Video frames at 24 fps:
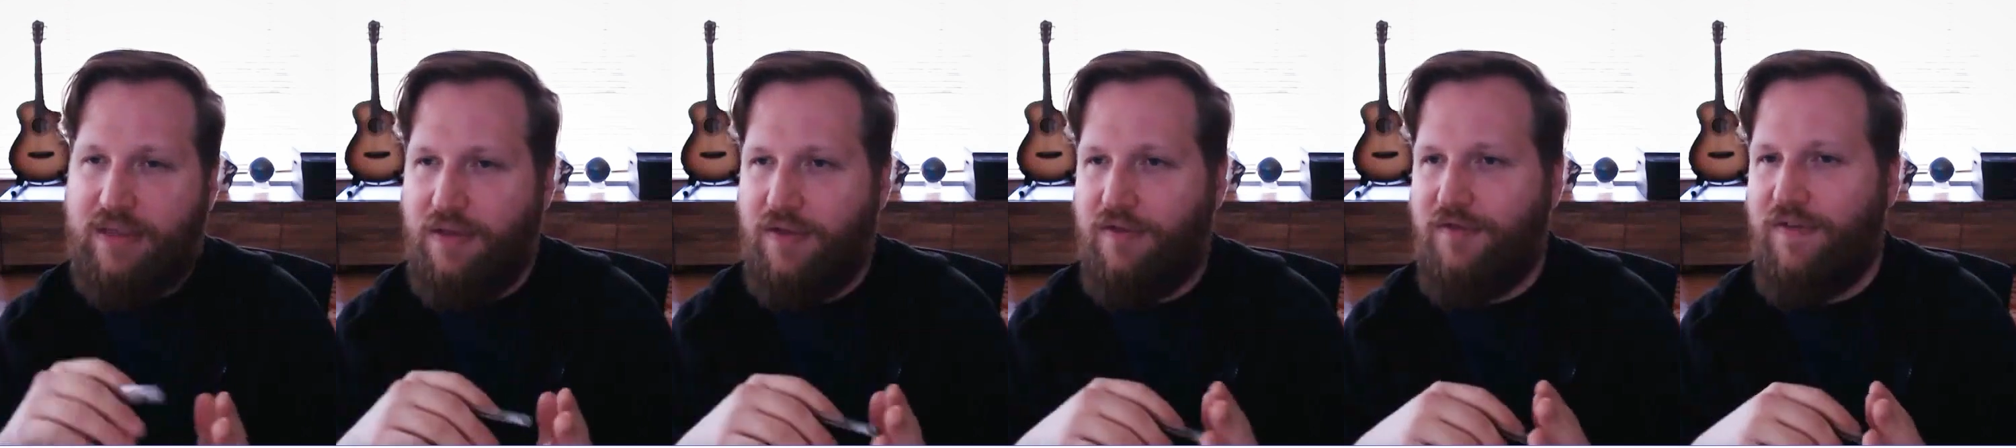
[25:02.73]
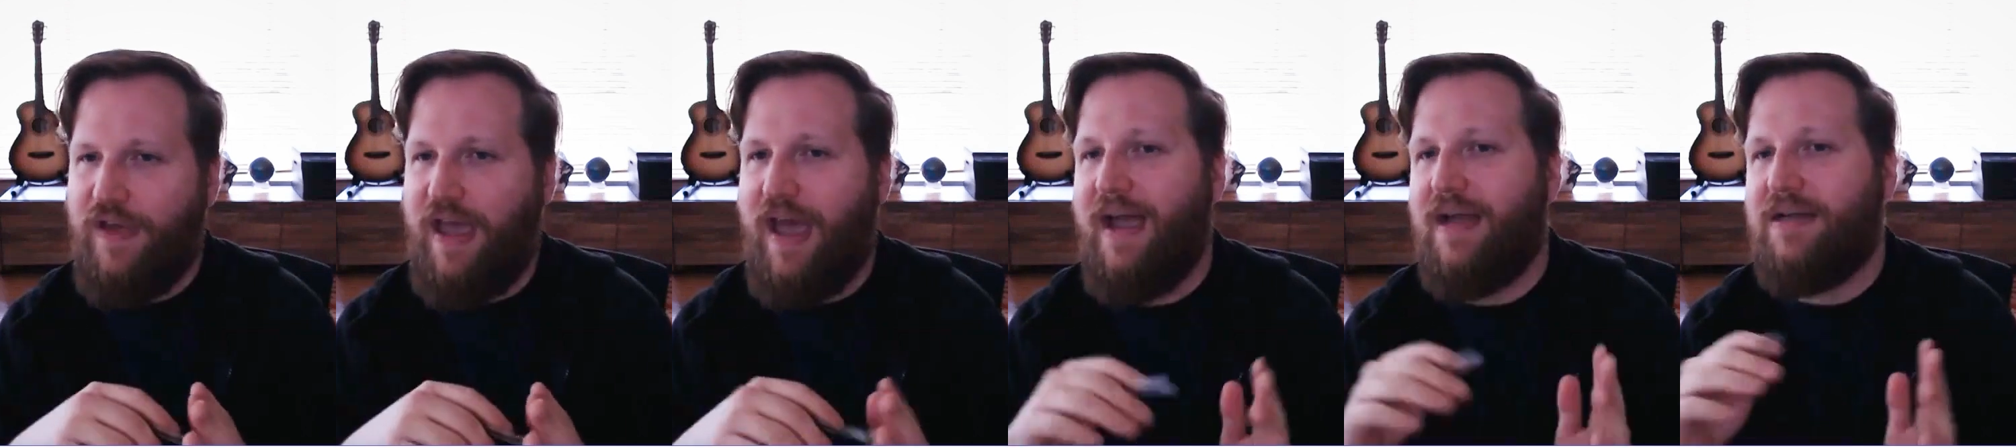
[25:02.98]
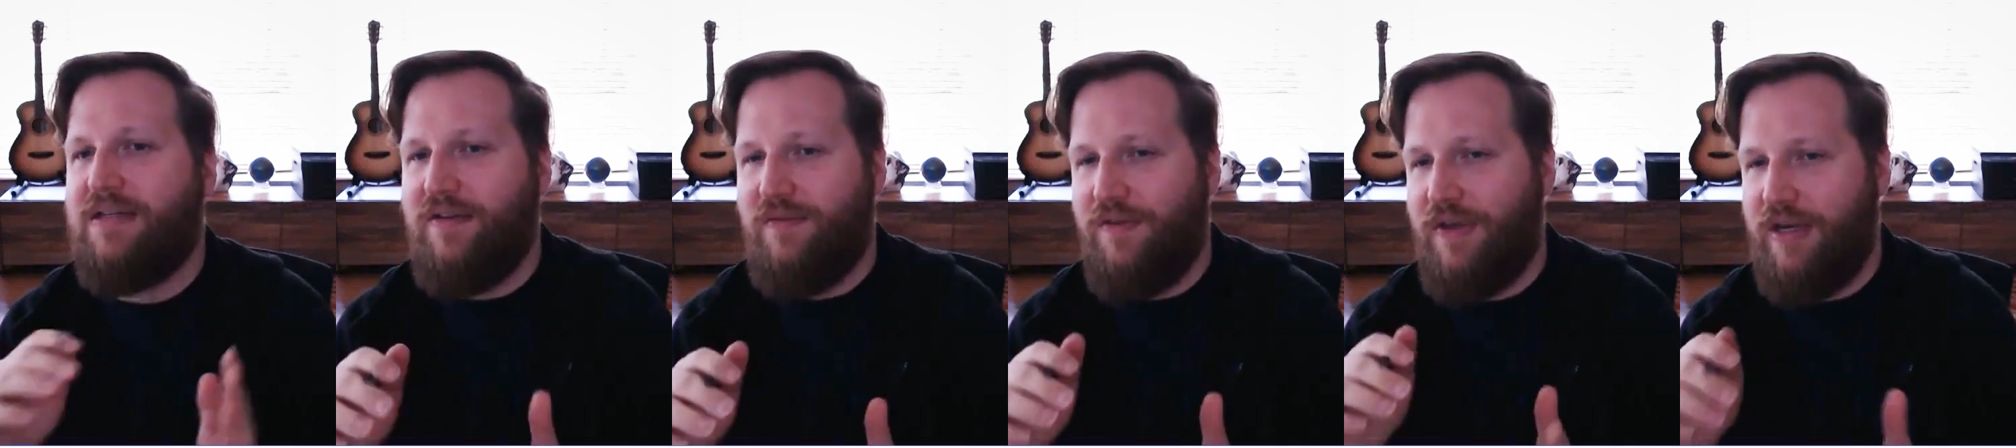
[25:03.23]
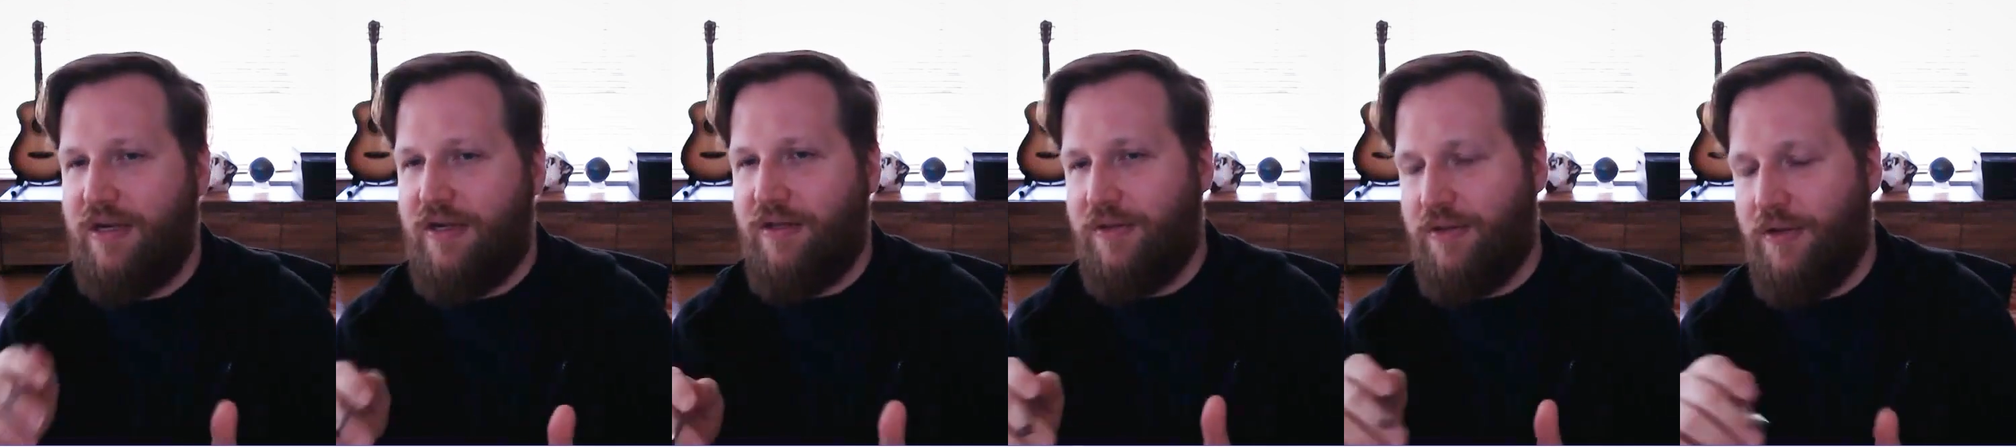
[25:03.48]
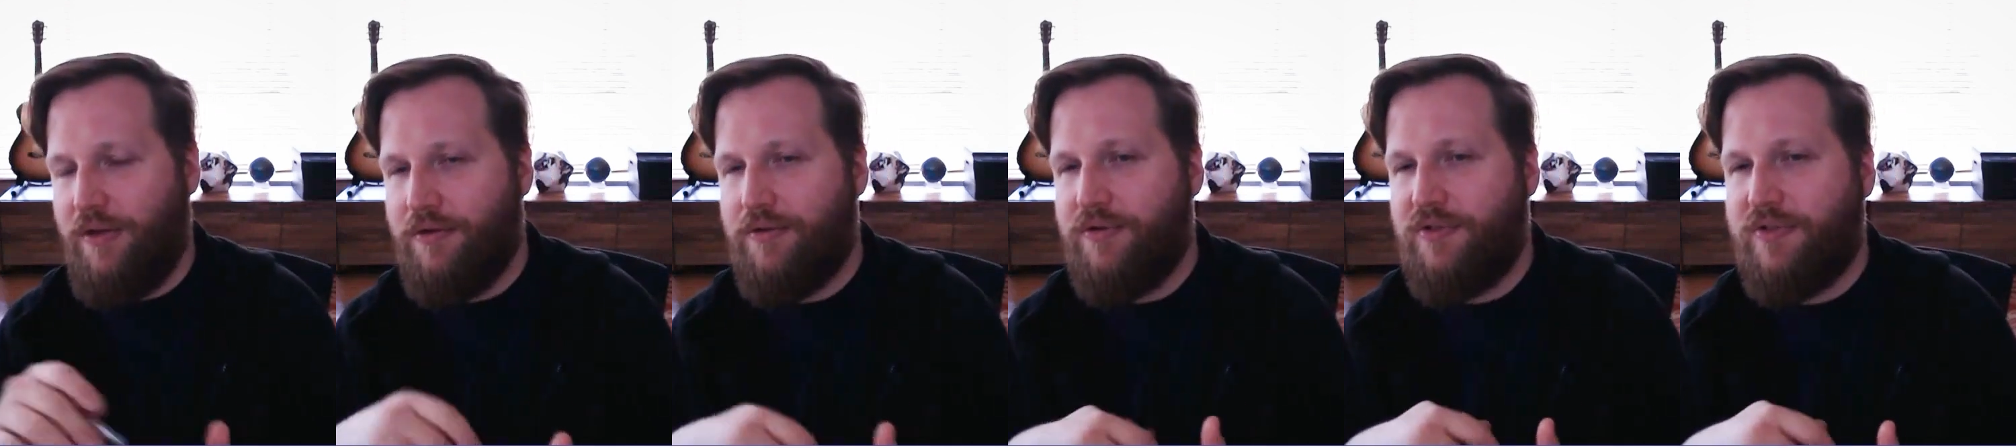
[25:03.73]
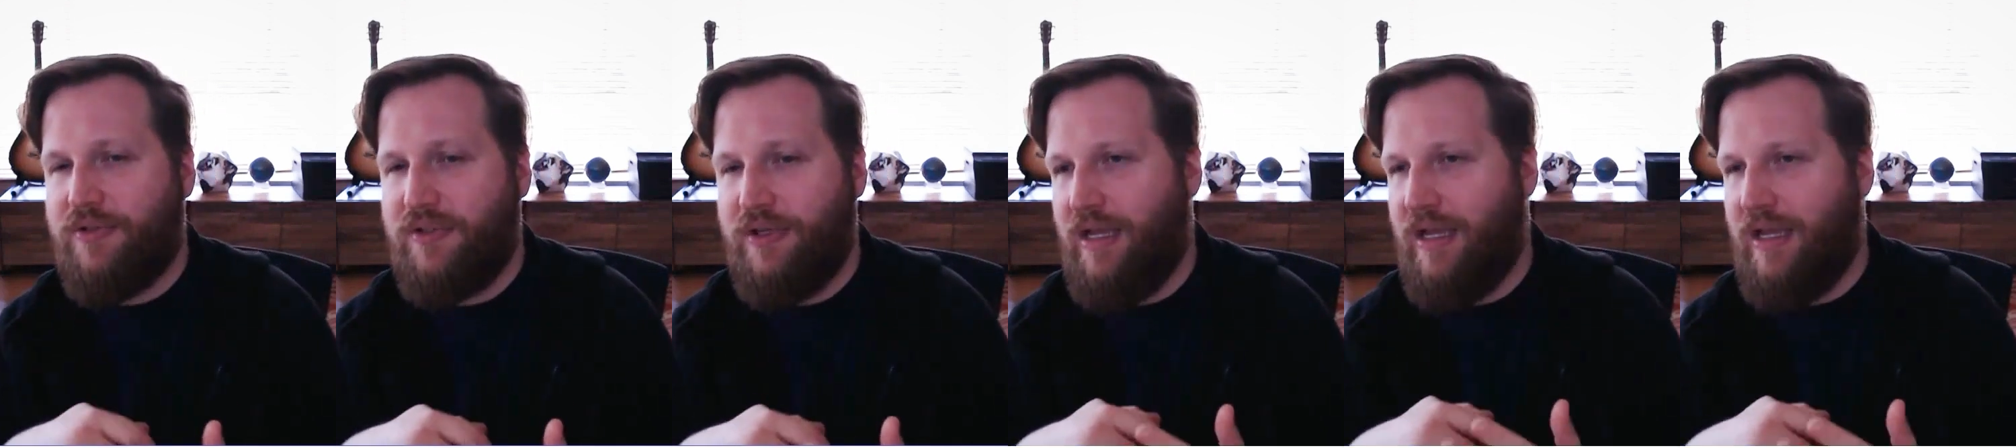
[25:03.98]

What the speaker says: of activating those.